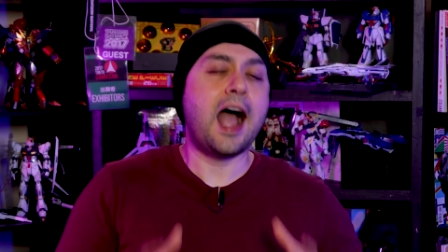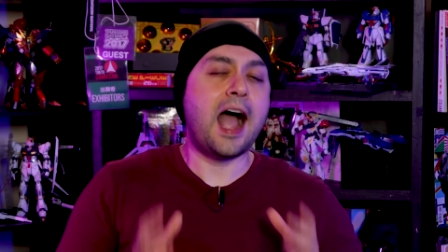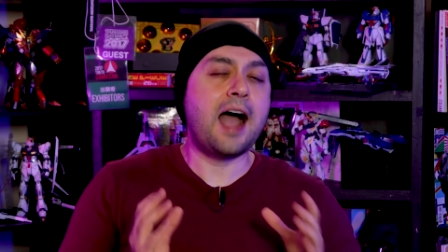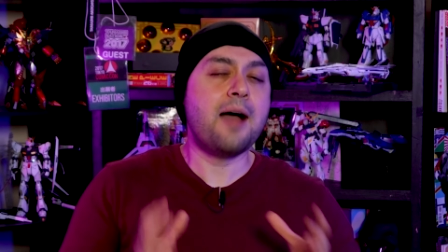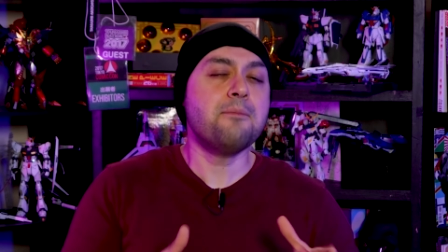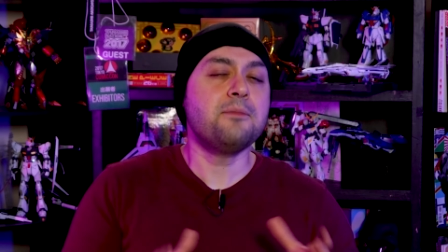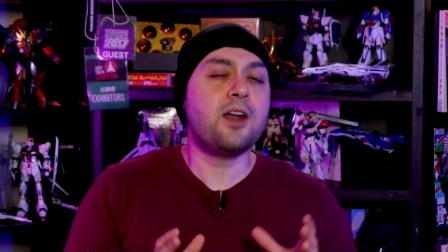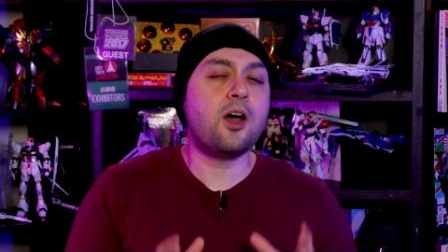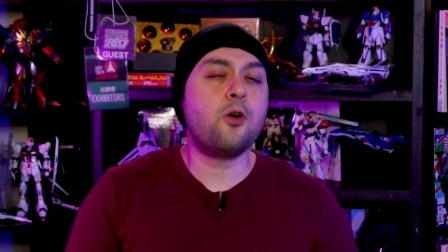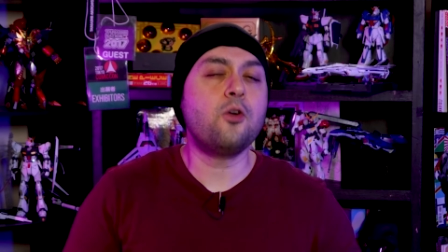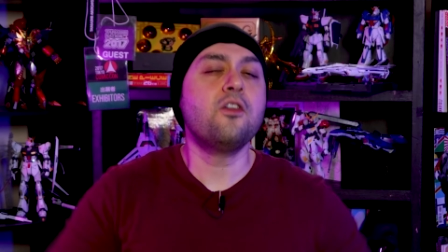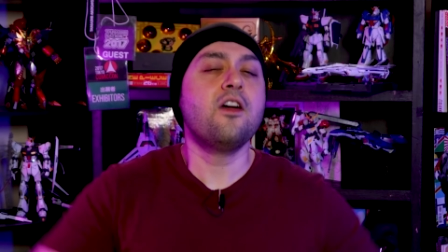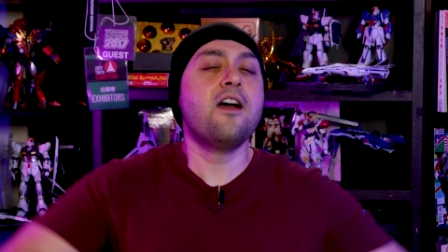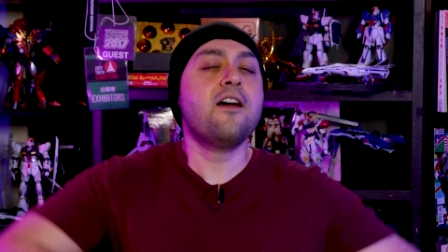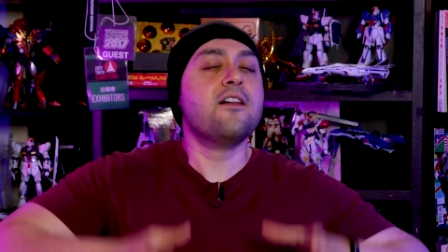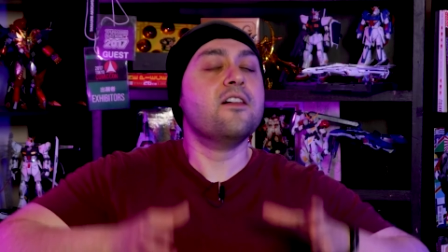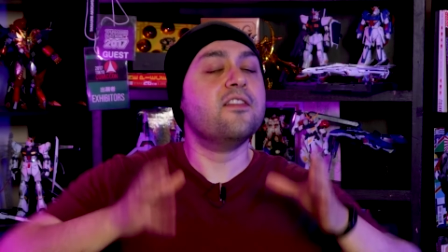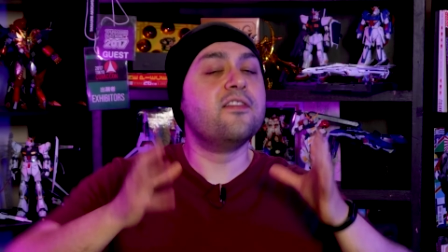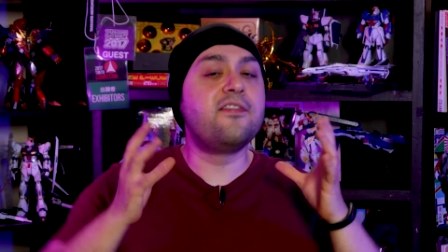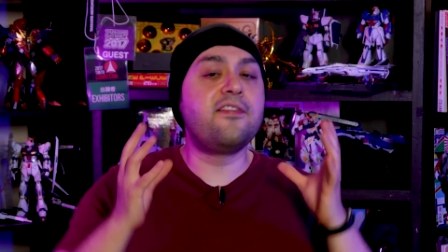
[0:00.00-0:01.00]
I'm now
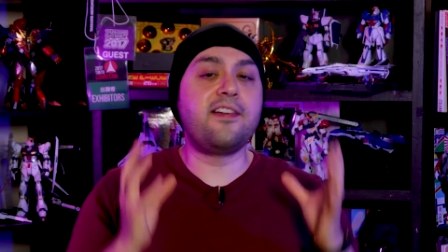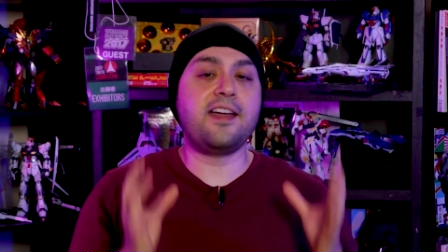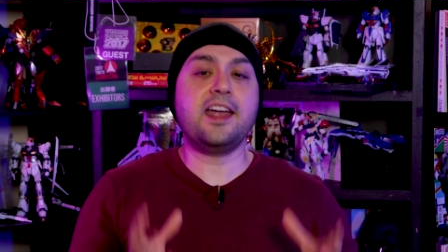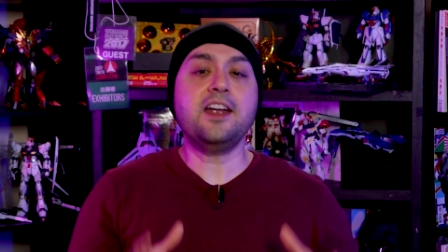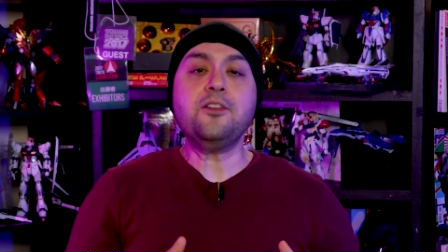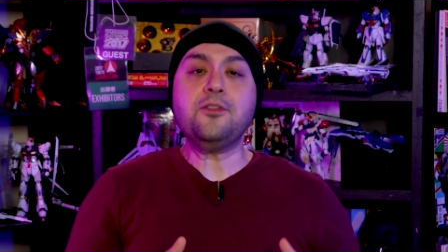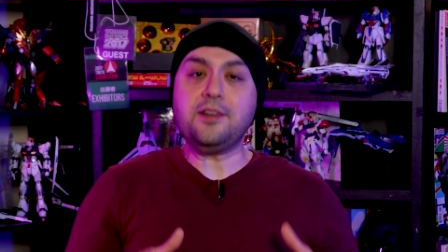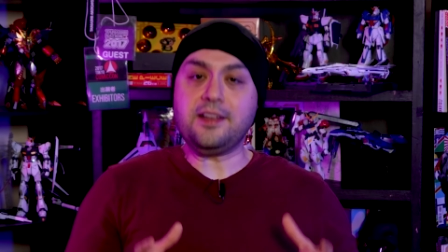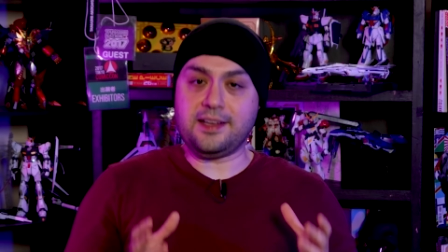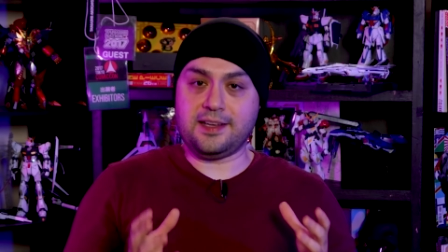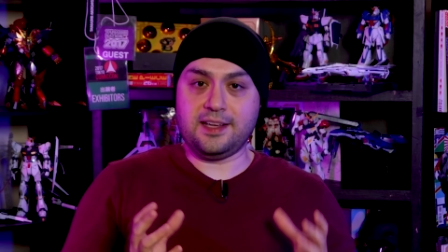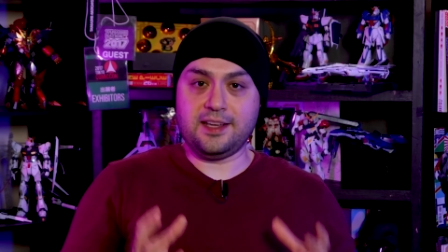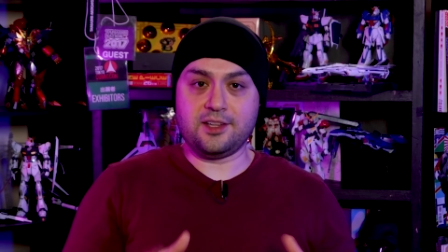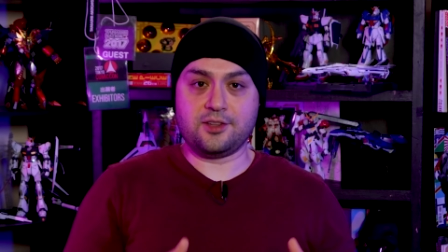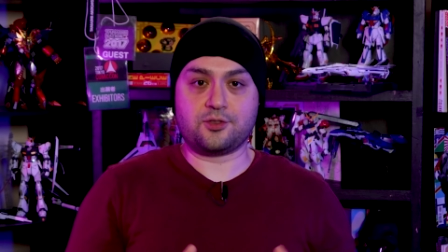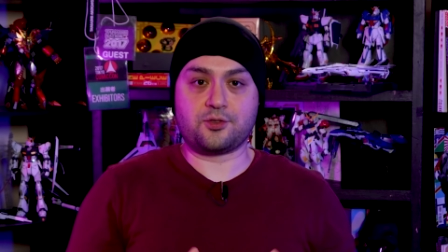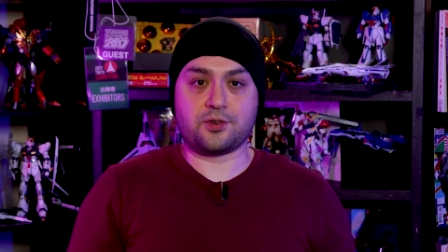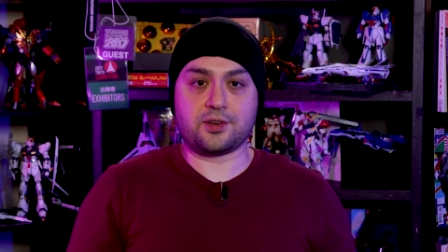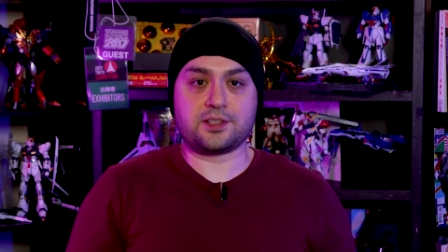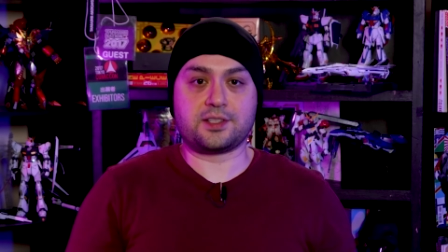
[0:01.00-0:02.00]
very
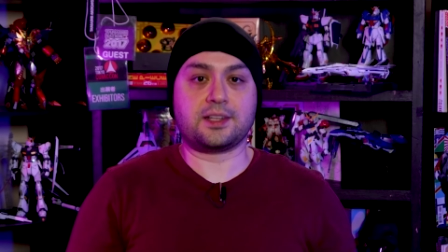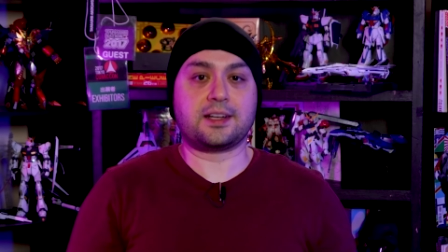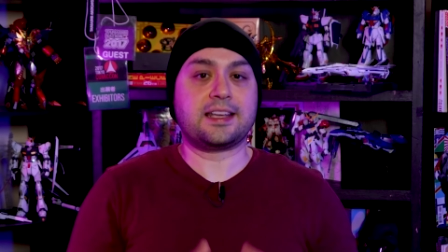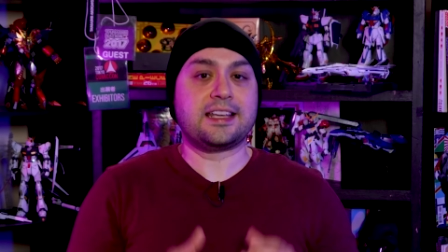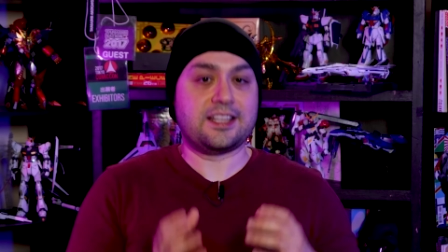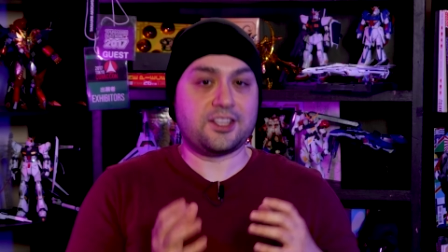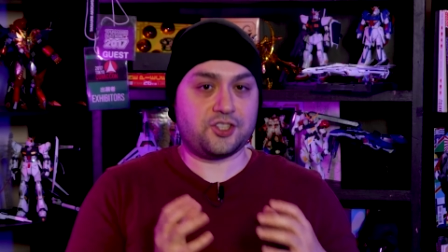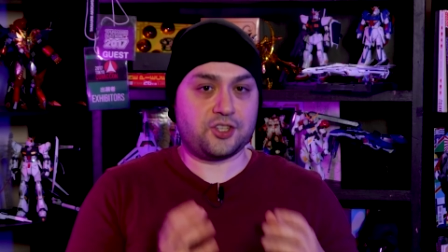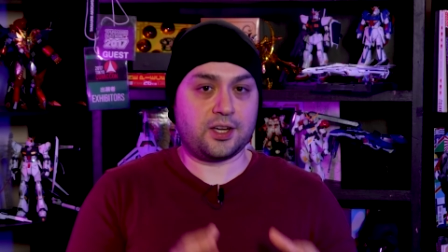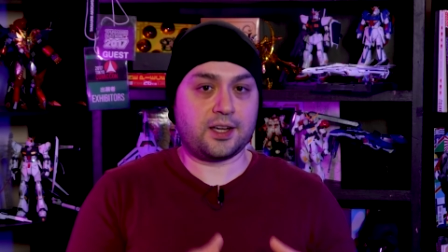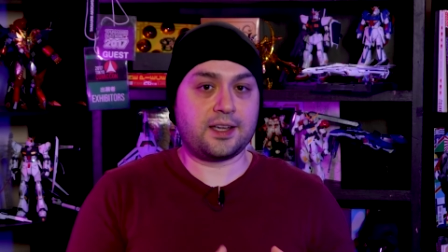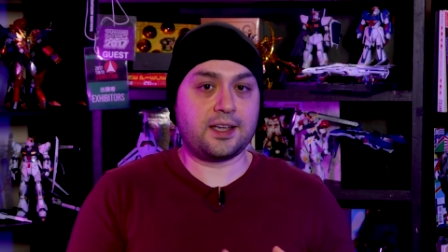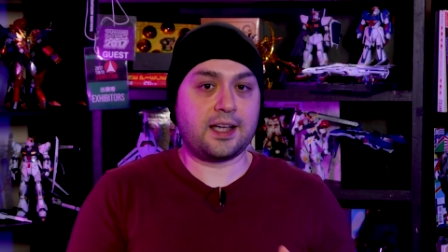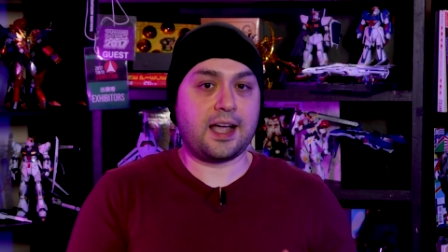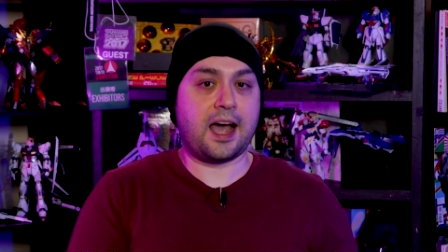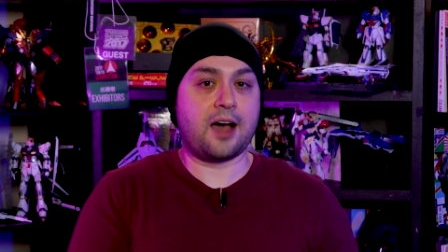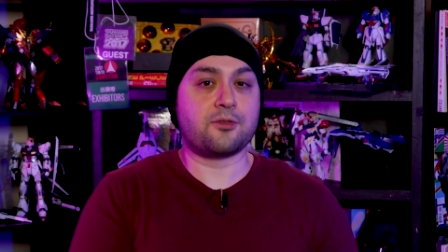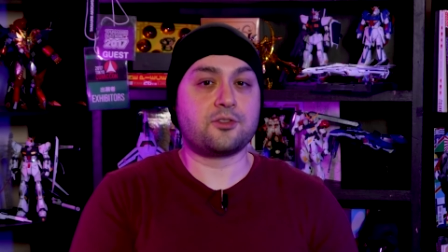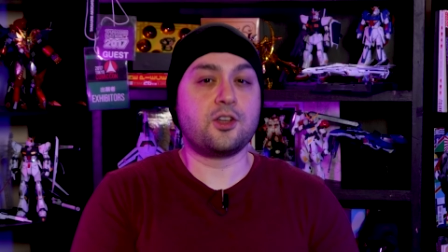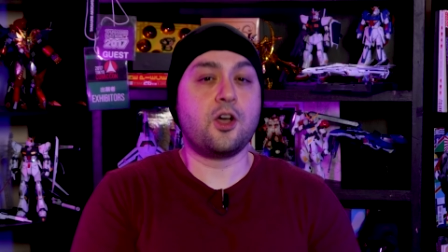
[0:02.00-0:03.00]
interested in
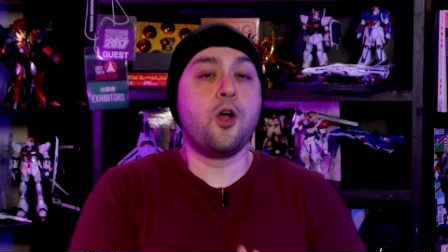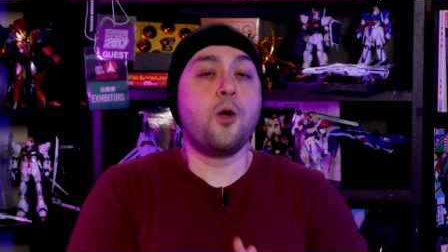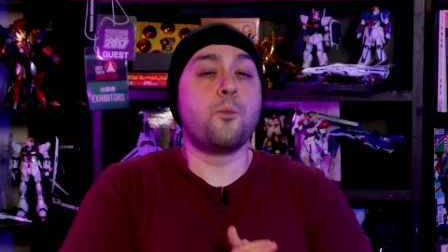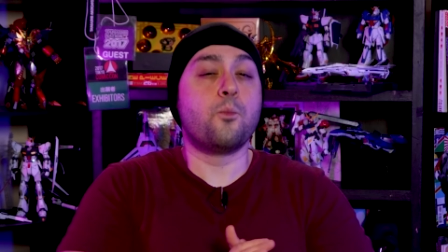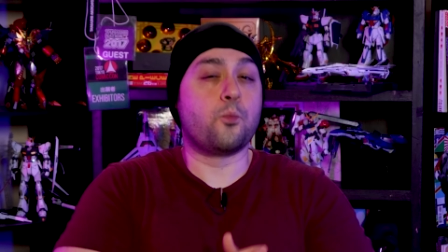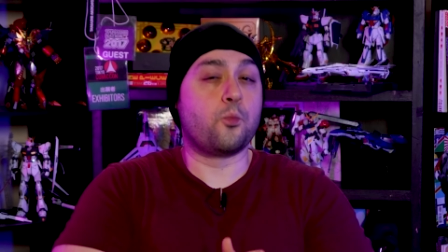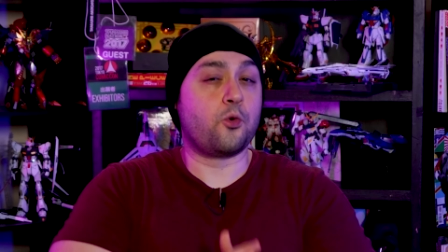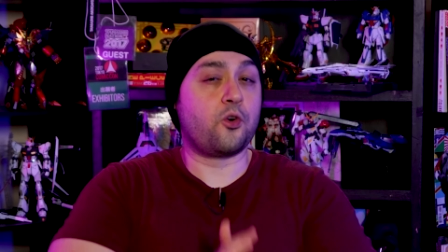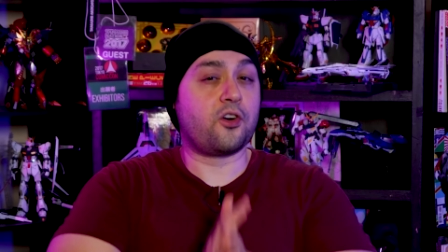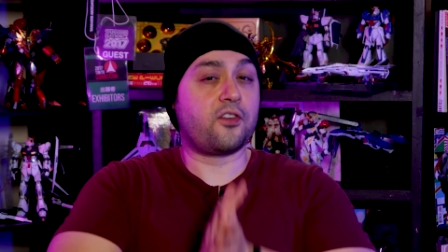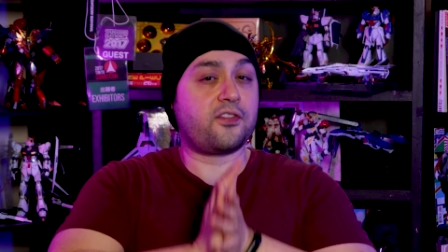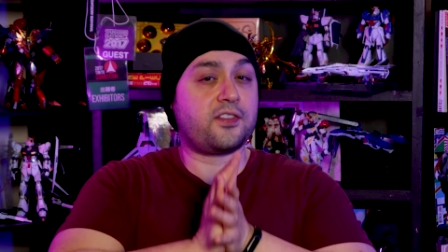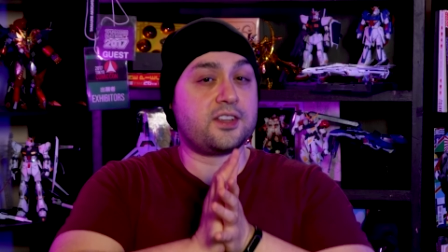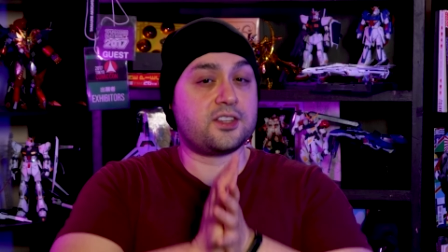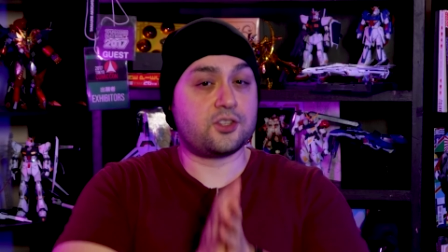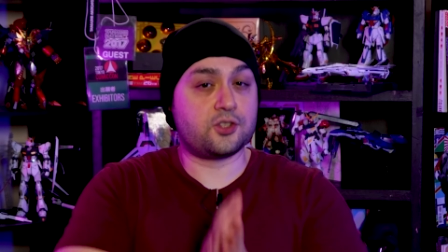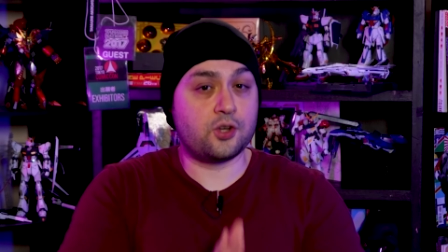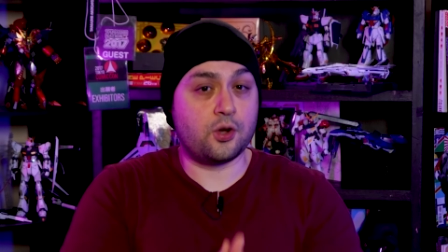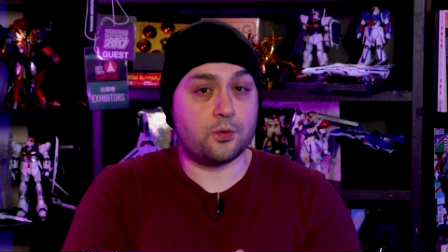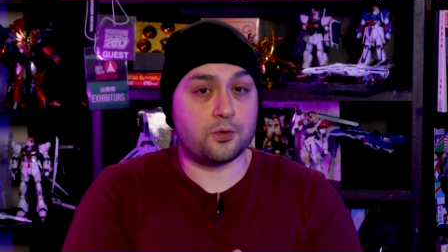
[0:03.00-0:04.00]
checking out more of
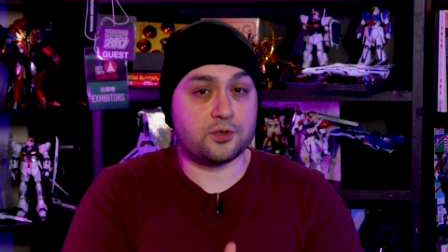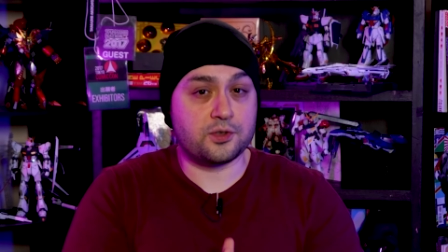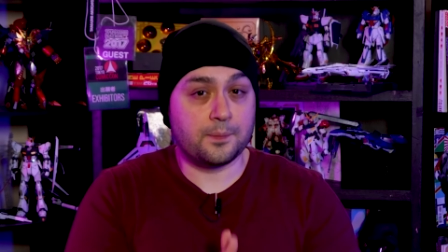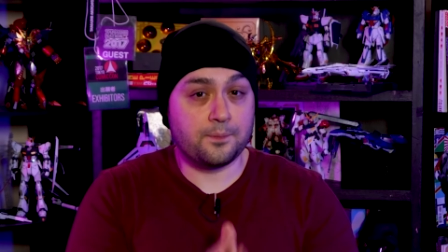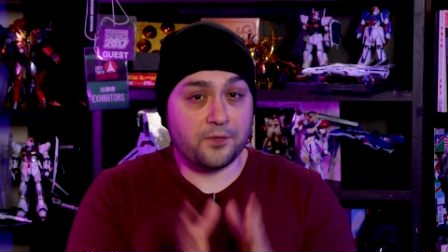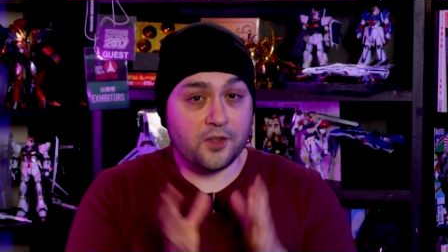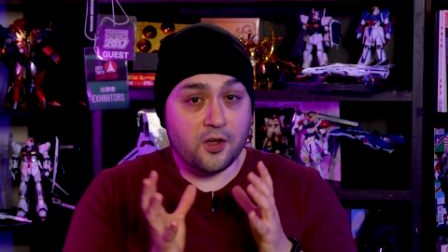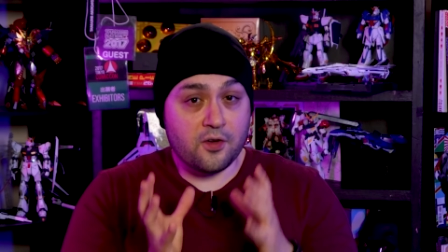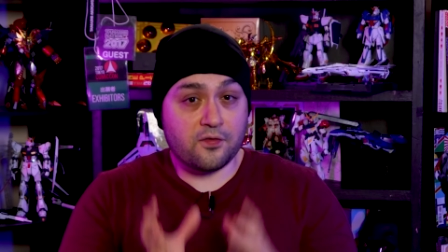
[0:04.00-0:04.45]
his shows,